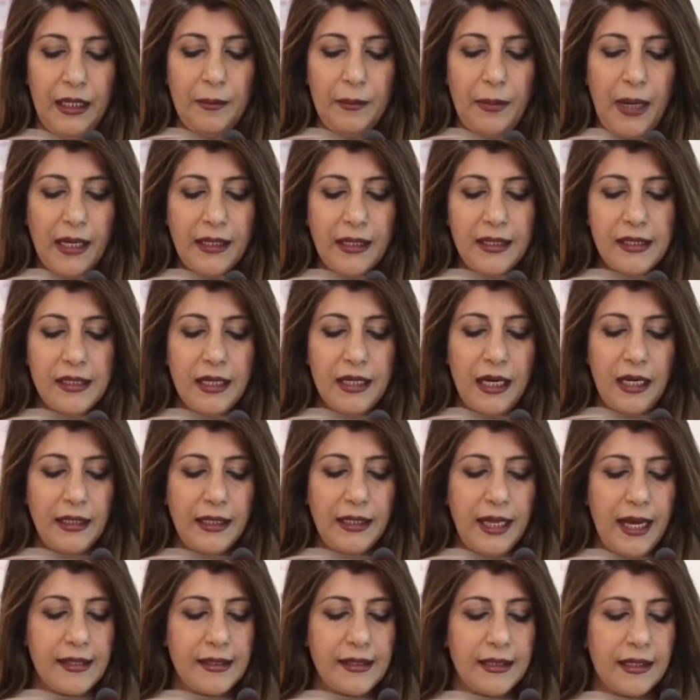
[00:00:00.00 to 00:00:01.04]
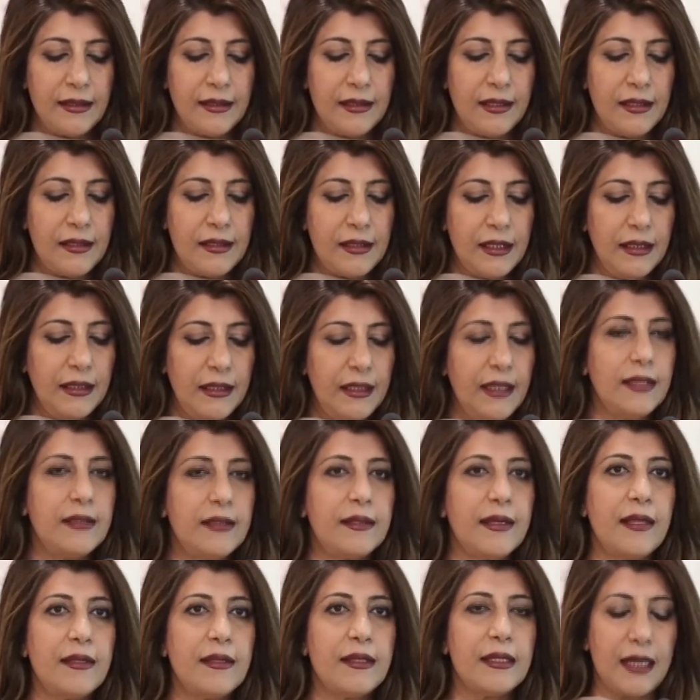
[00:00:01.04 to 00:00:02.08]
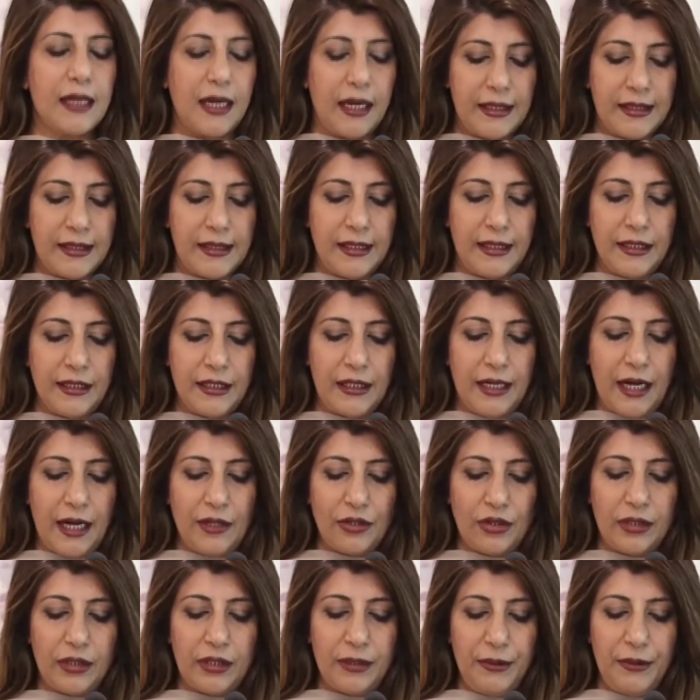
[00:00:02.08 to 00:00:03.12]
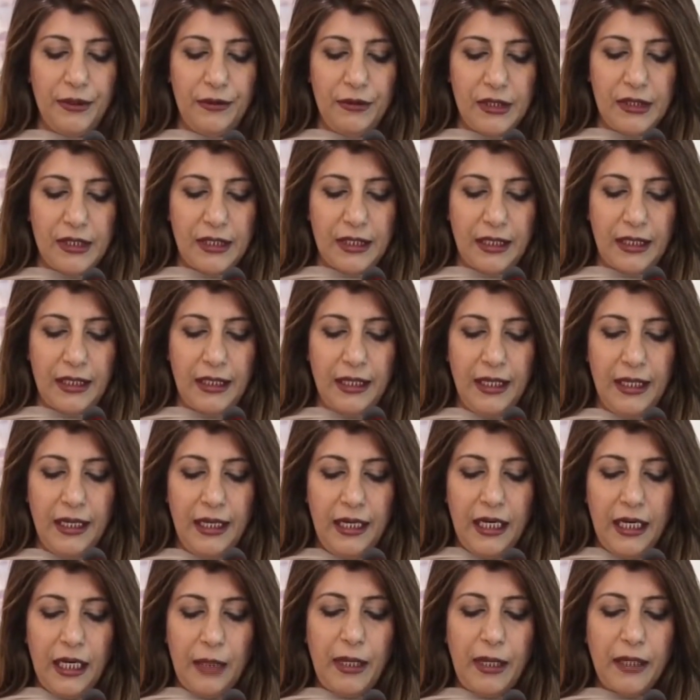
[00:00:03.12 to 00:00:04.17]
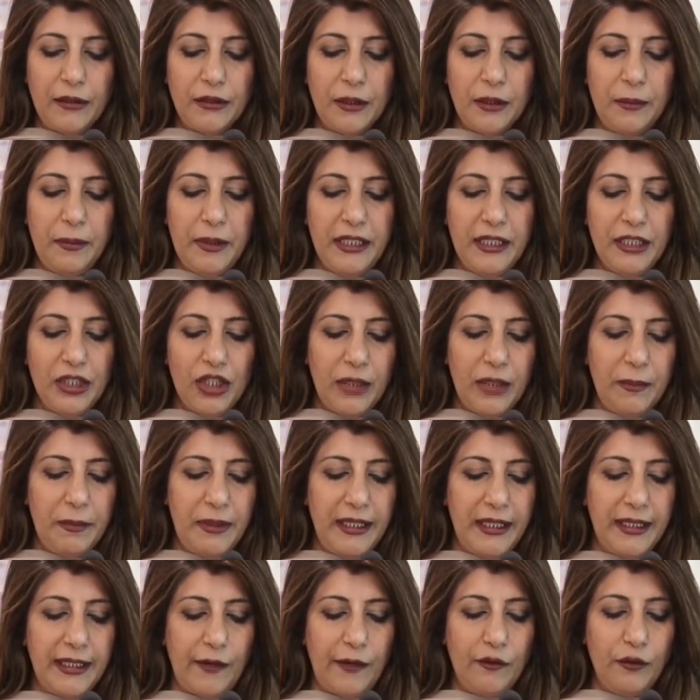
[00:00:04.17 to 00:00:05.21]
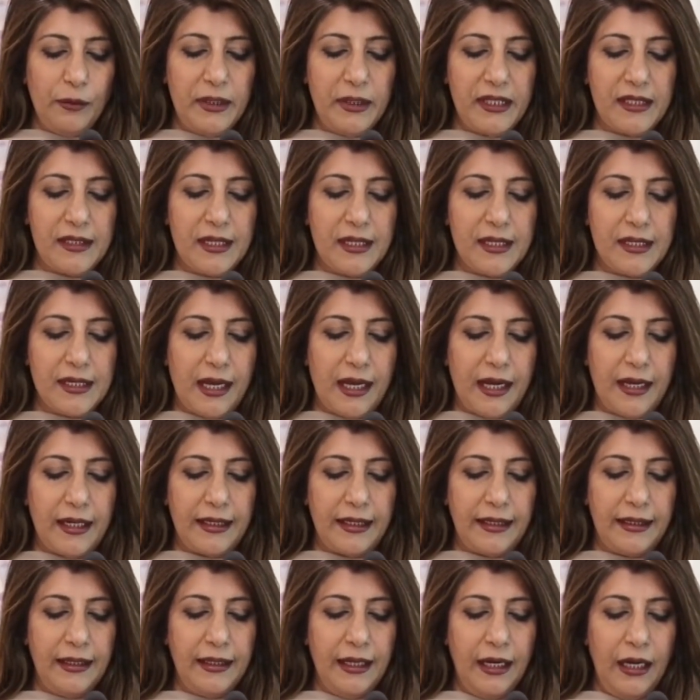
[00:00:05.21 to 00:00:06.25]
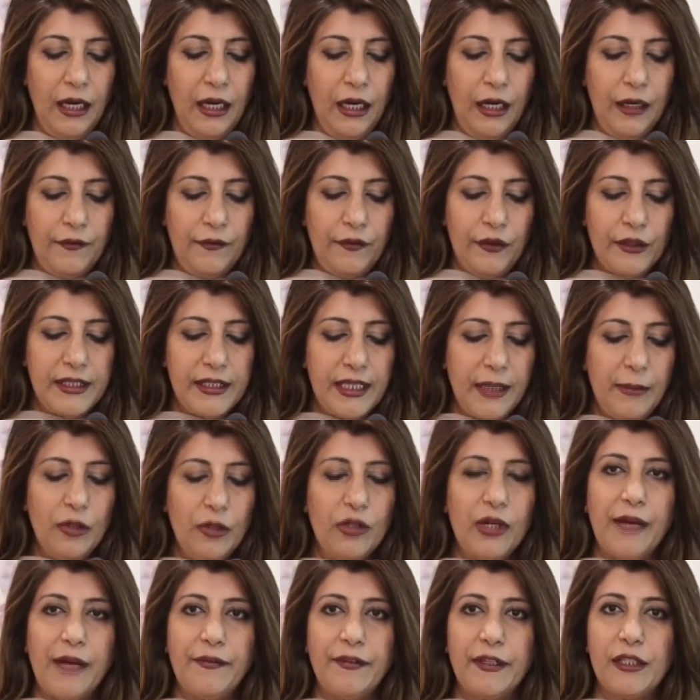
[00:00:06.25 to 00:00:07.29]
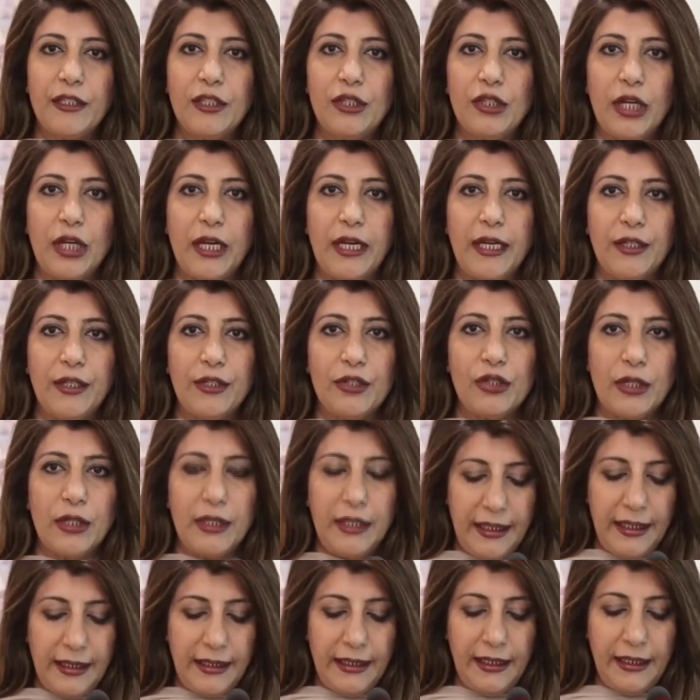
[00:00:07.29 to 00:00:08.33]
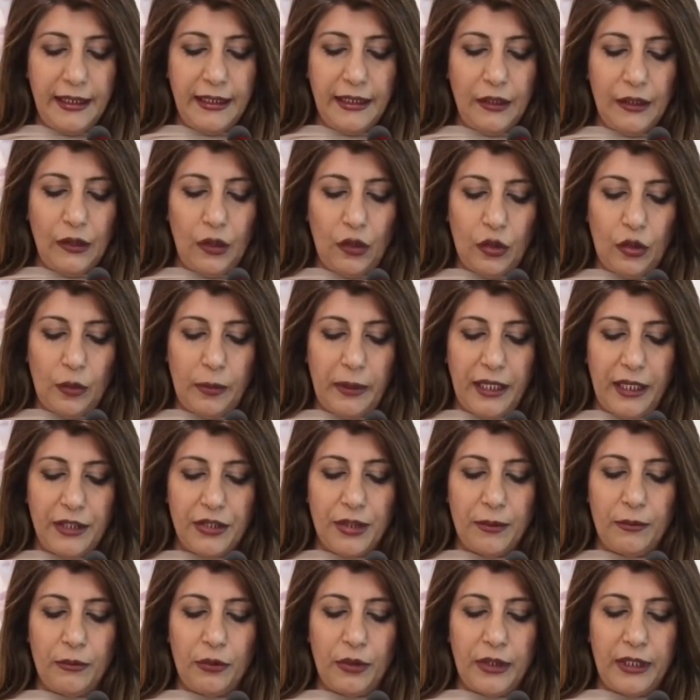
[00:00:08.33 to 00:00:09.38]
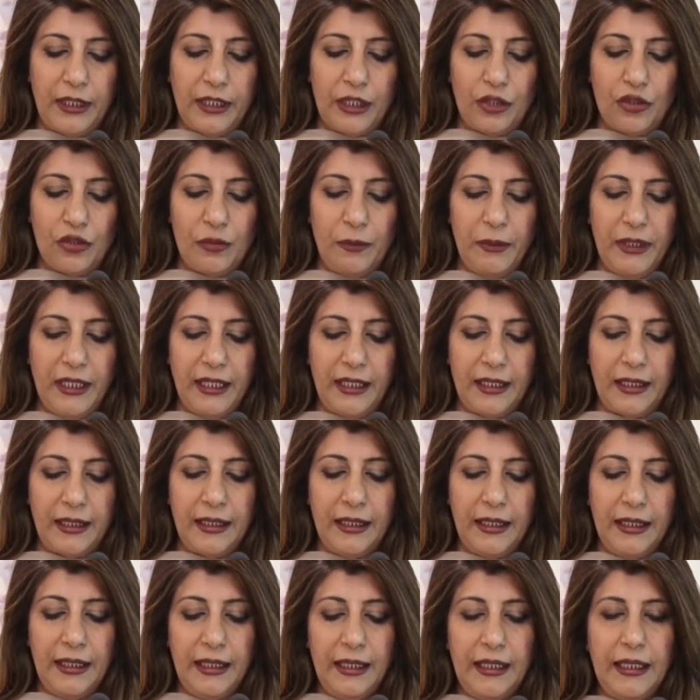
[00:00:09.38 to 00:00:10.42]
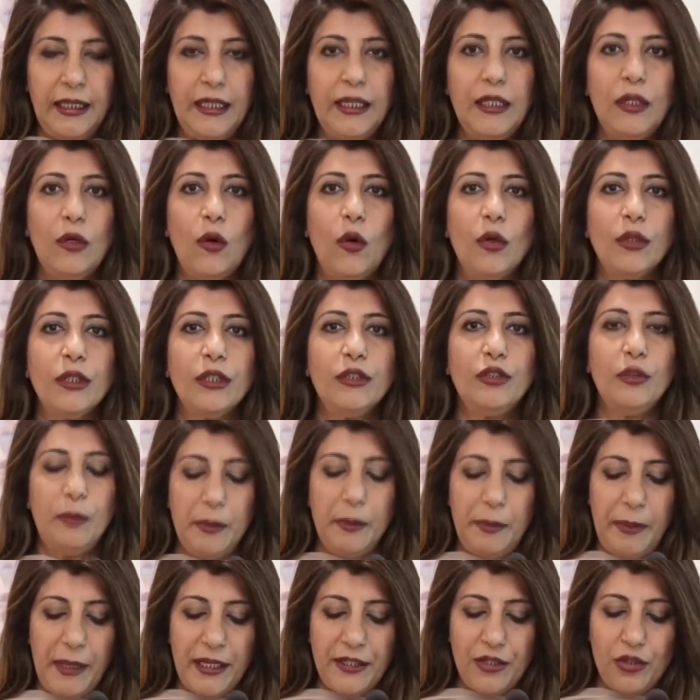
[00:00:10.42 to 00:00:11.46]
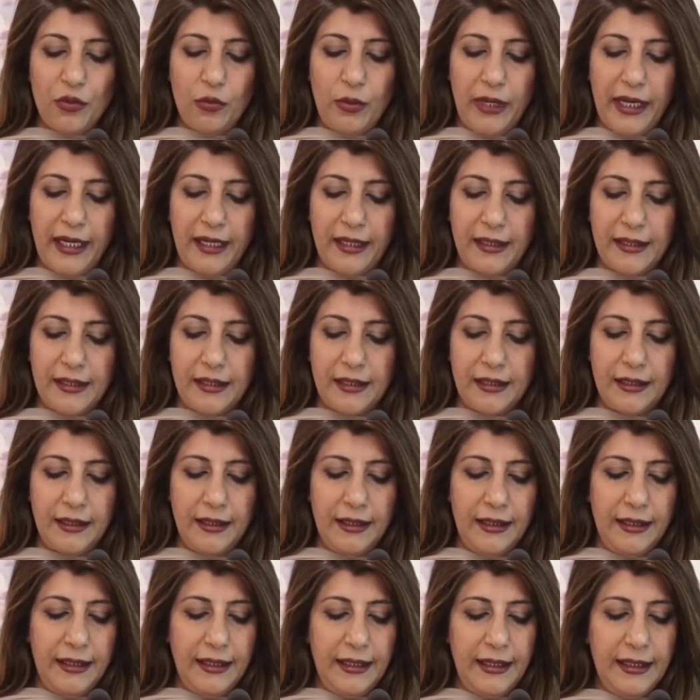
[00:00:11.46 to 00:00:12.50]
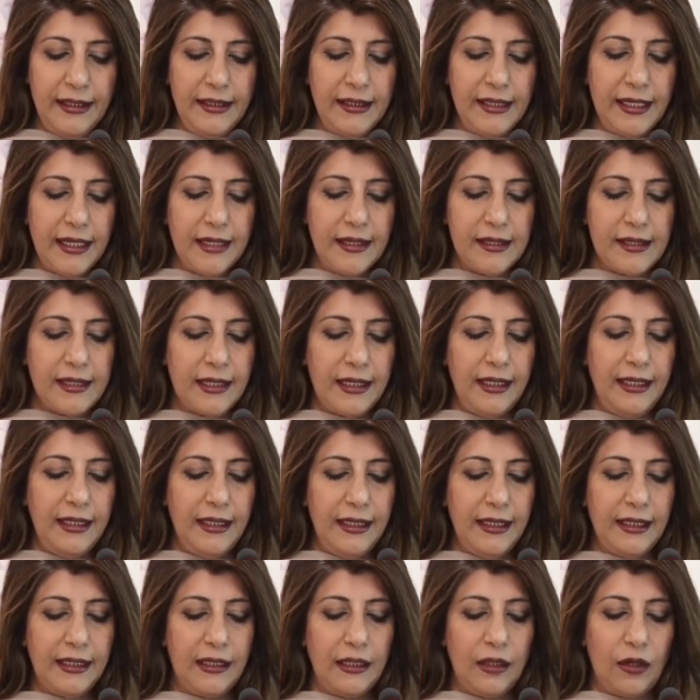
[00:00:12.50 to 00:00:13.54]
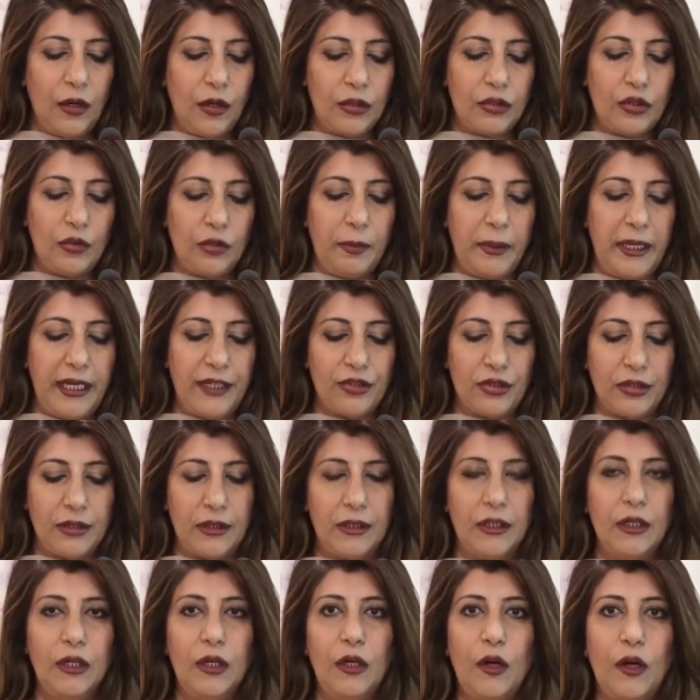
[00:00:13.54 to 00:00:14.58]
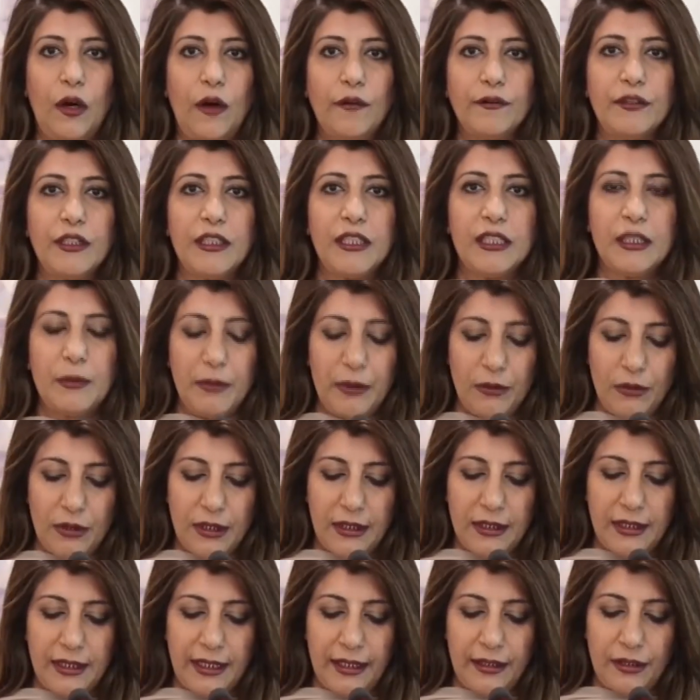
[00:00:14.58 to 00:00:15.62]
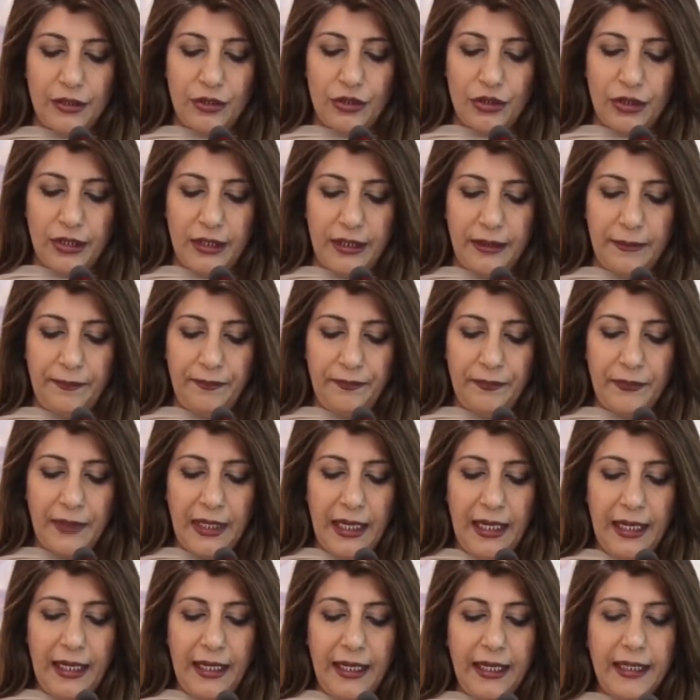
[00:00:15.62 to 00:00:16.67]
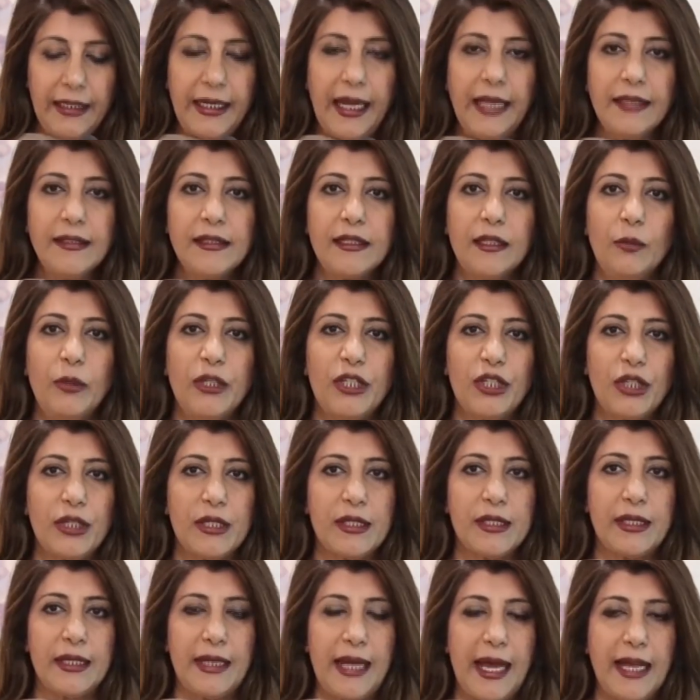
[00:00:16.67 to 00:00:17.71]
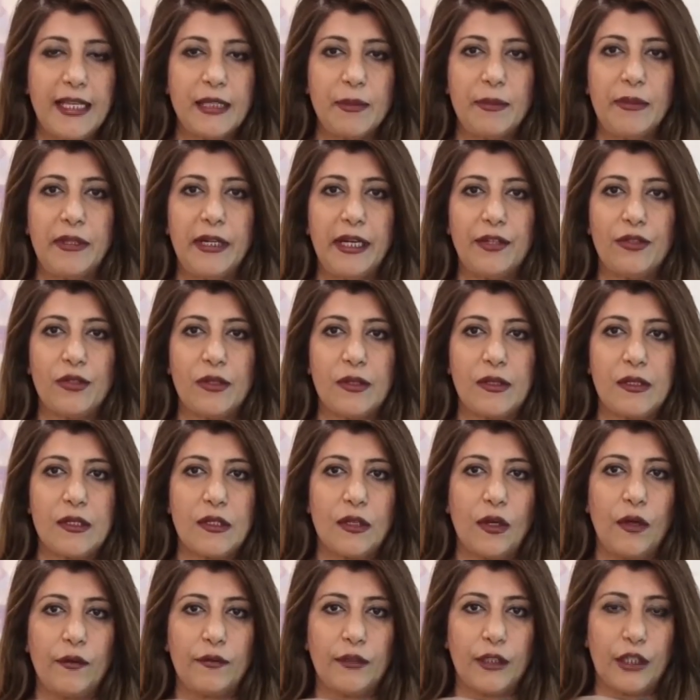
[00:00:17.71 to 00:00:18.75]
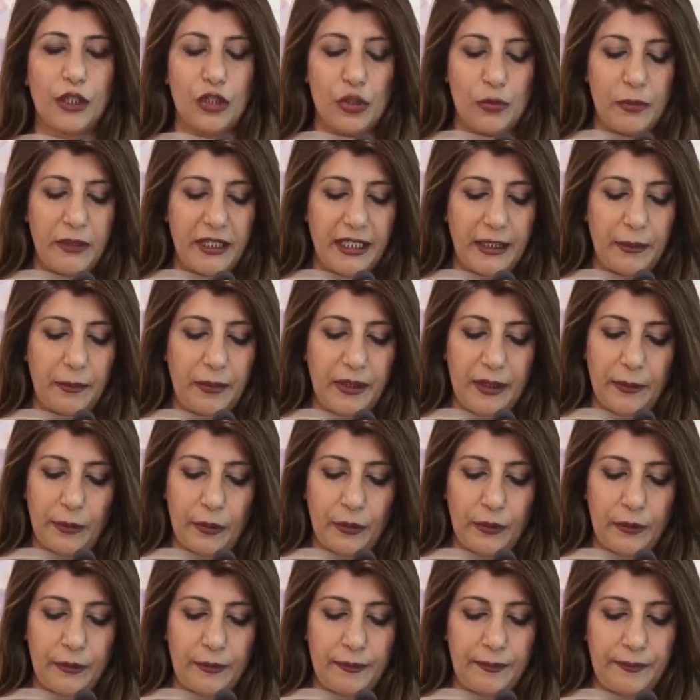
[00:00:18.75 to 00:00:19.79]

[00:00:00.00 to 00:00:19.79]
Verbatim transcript: Pakistan has consistently sensitized the international community about the BJP government's design for demographic change in Indian occupied Jammu and Kashmir in order to perpetuate India's illegal occupation of the disputed territory against the wishes and aspirations of the Kashmiri people.